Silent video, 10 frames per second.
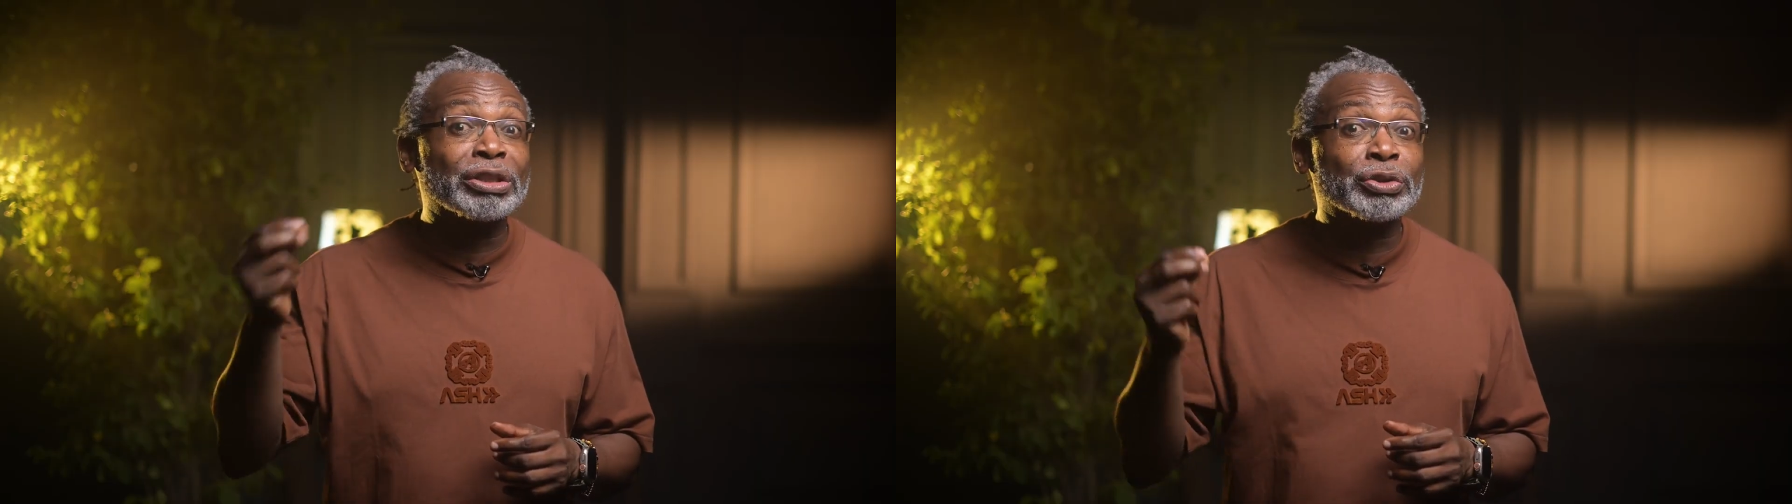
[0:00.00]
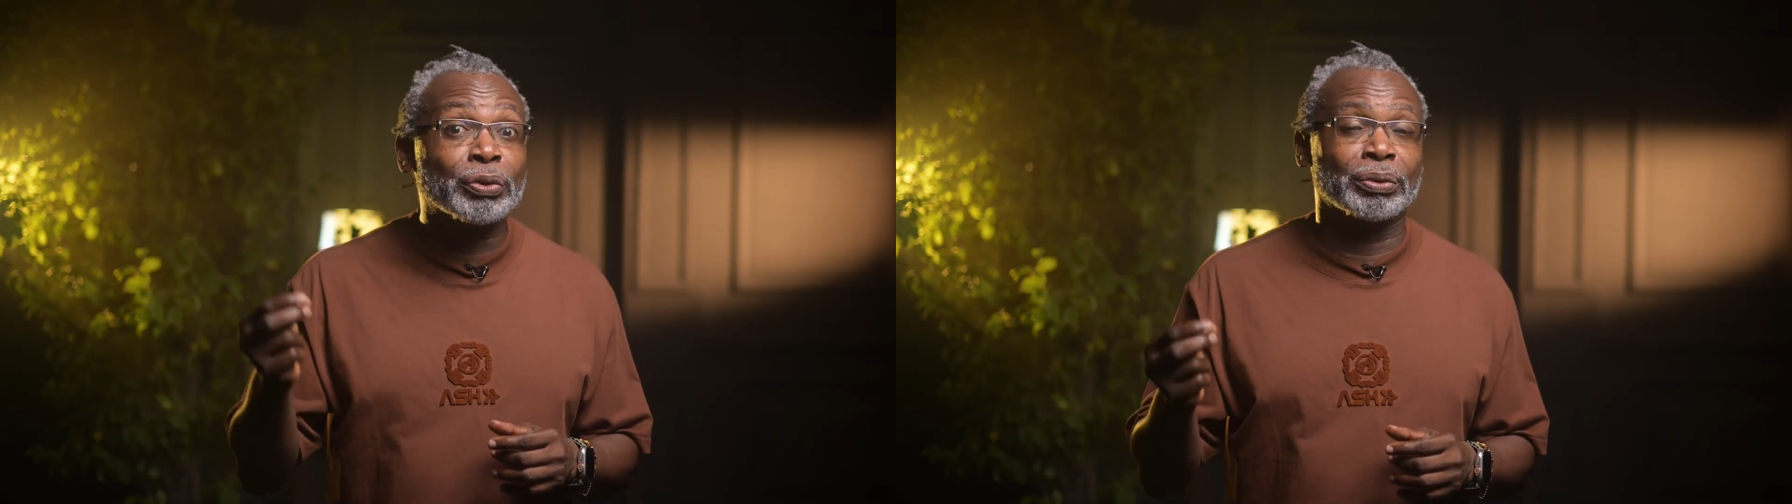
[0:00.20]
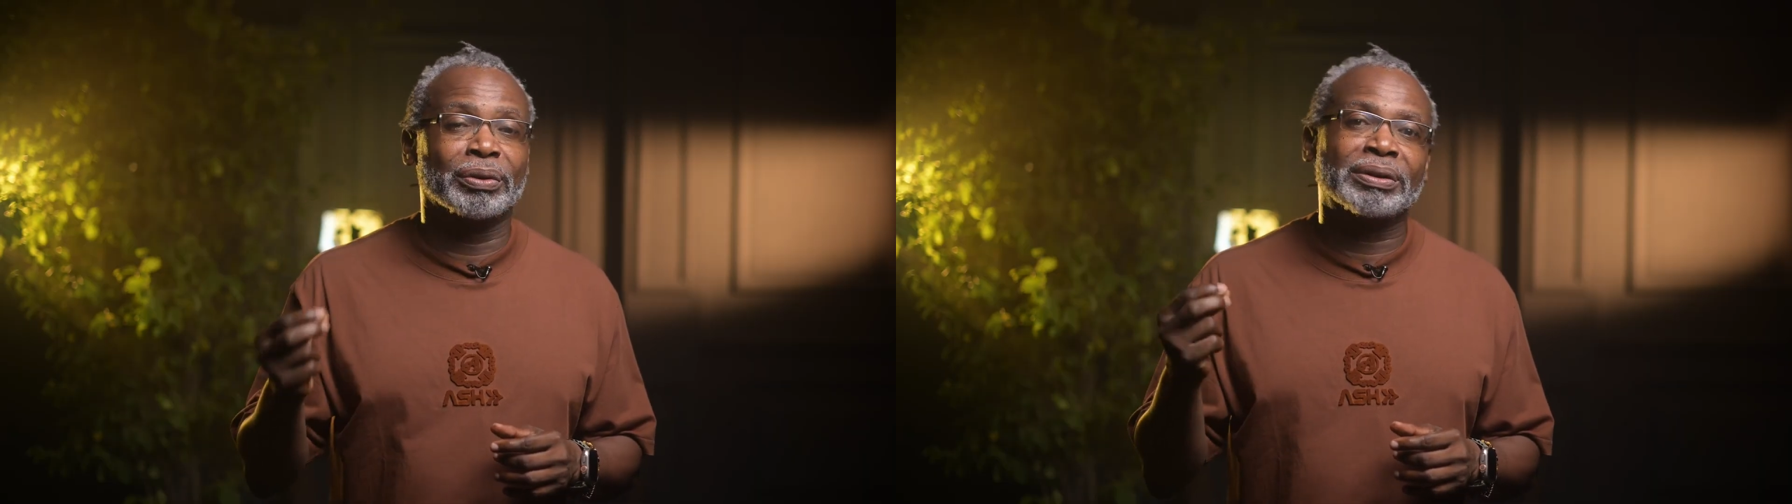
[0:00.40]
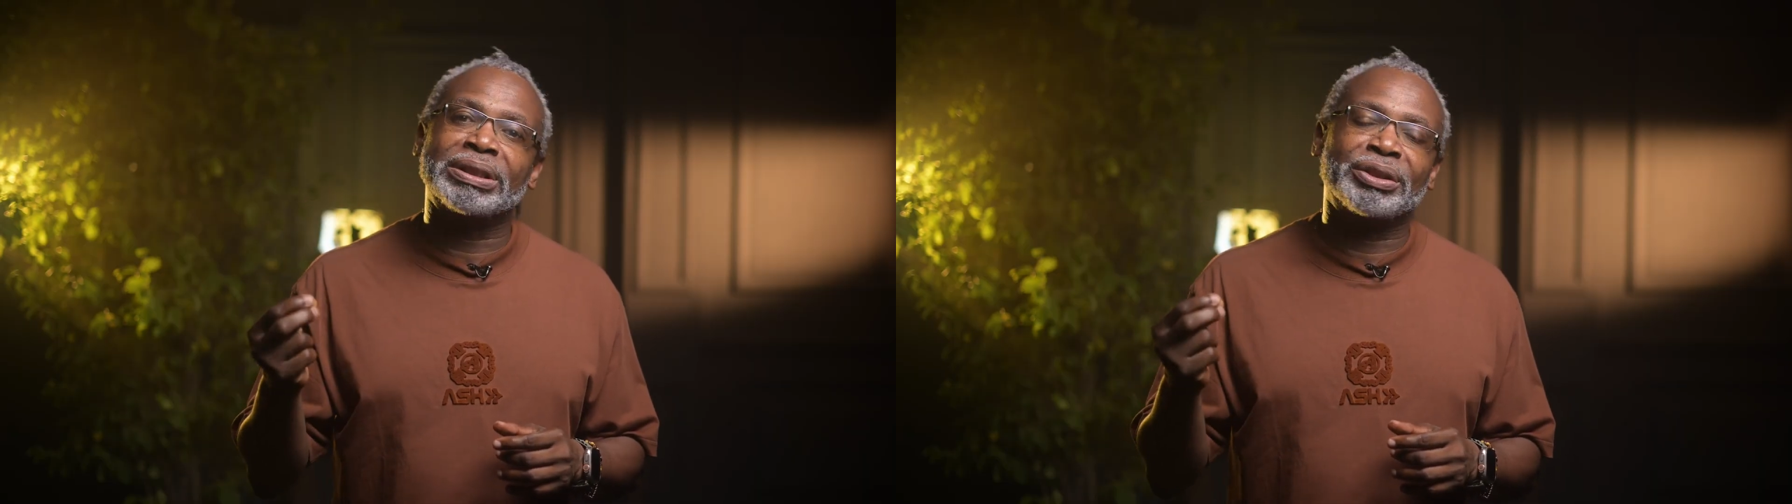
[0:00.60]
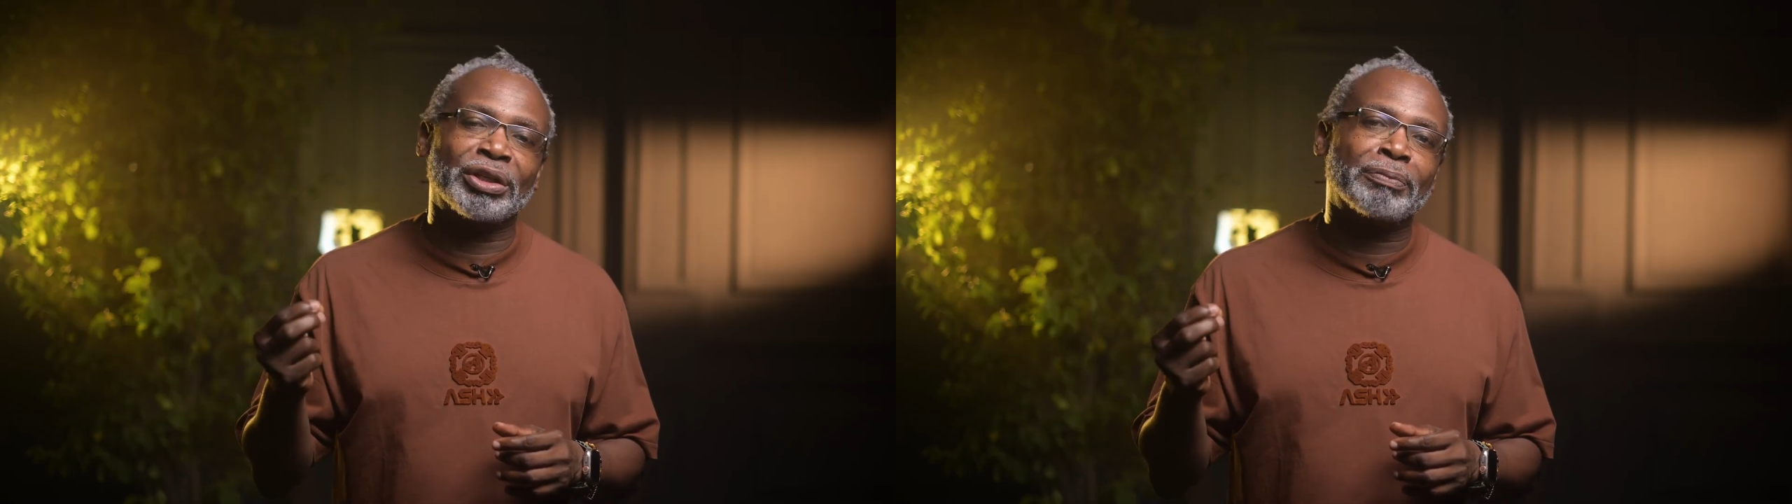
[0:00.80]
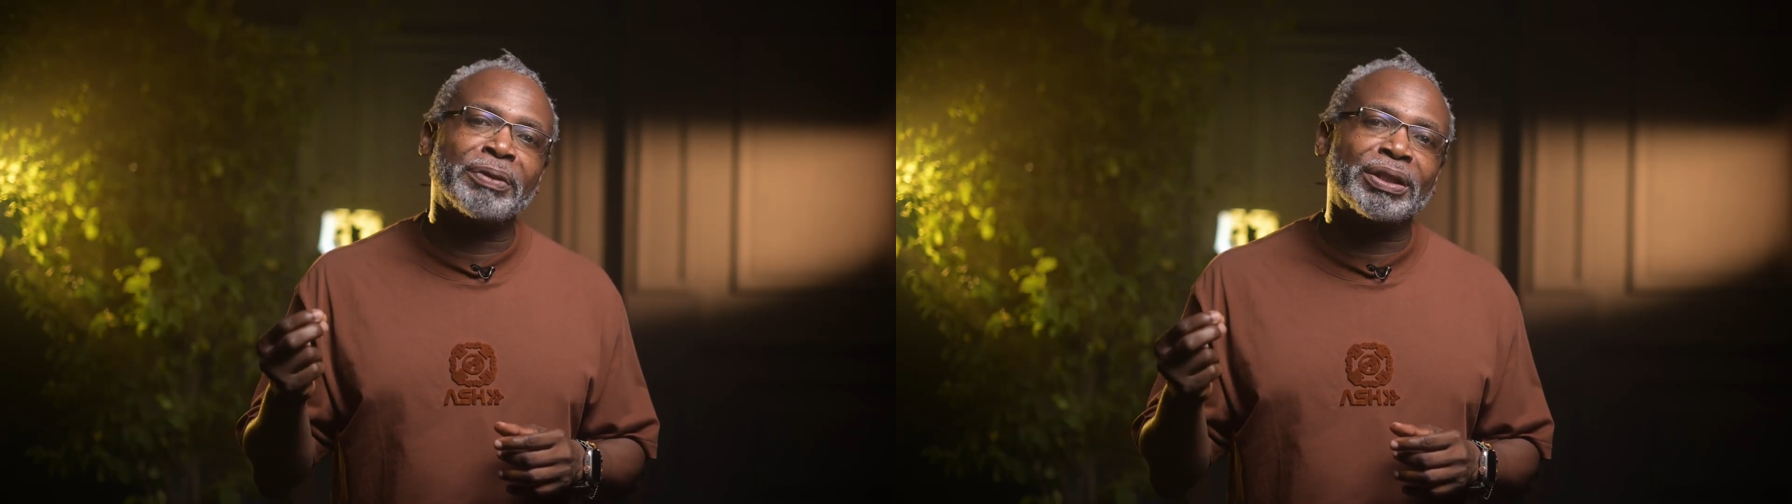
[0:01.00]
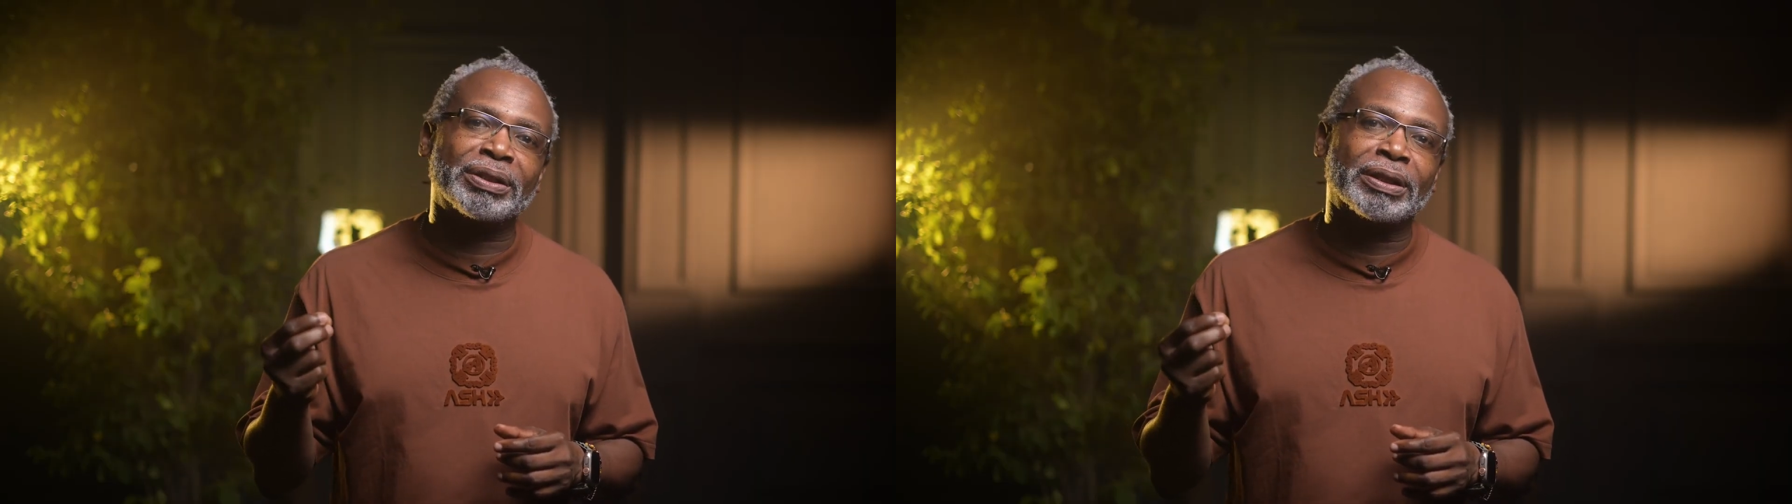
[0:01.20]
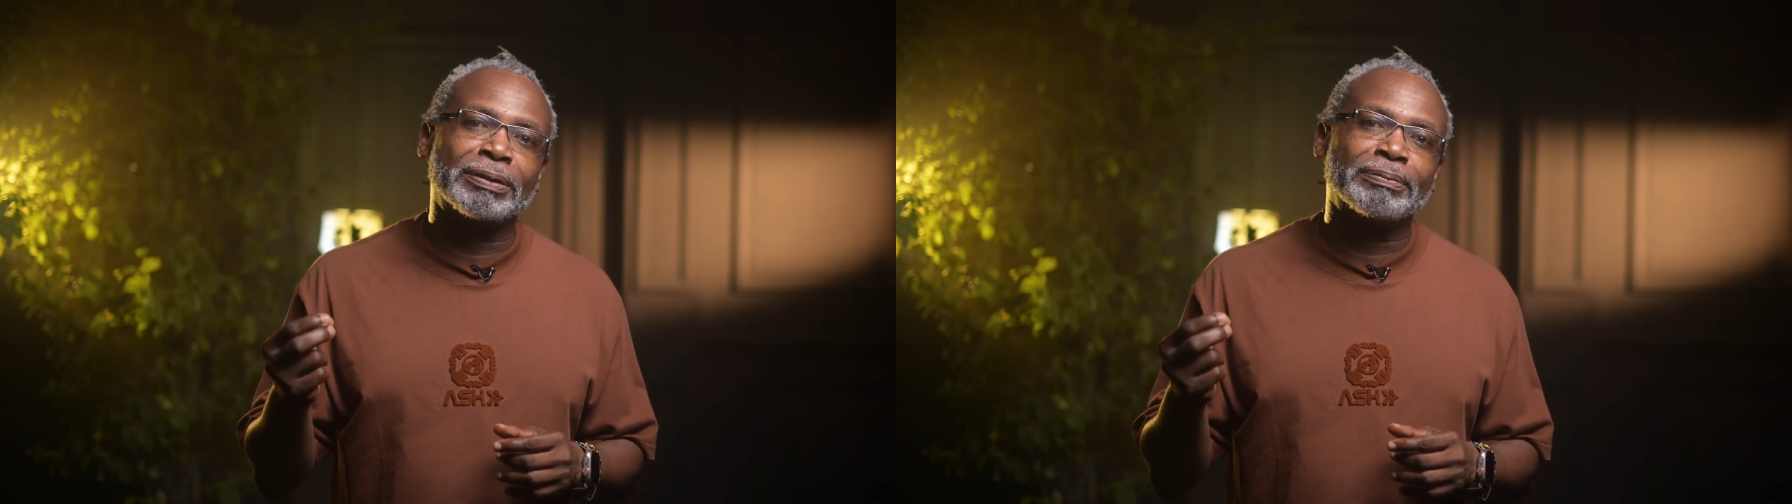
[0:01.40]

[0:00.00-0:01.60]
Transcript: show in your picture.